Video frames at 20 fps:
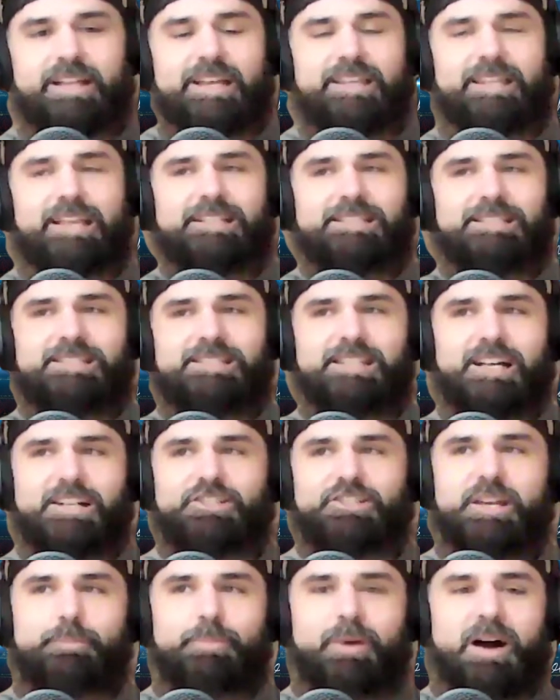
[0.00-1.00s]
Like it's
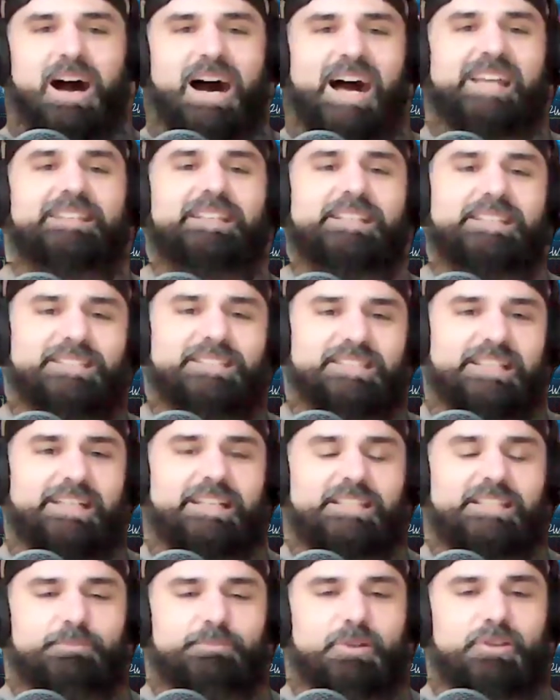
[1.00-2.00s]
such a behind the
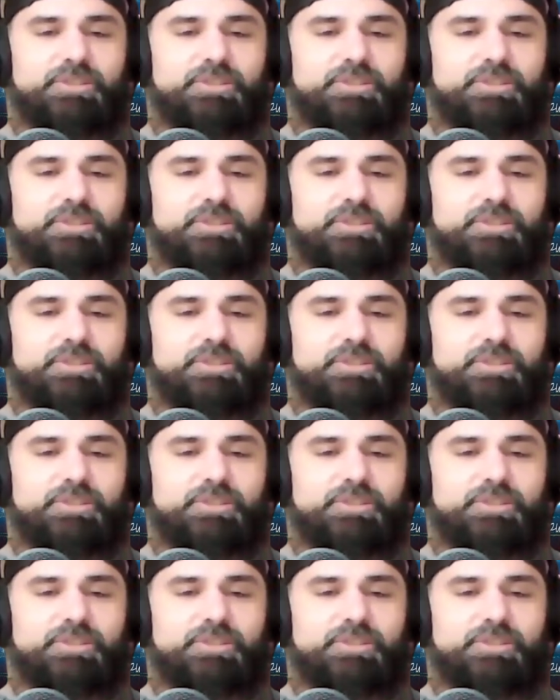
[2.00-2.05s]
scenes.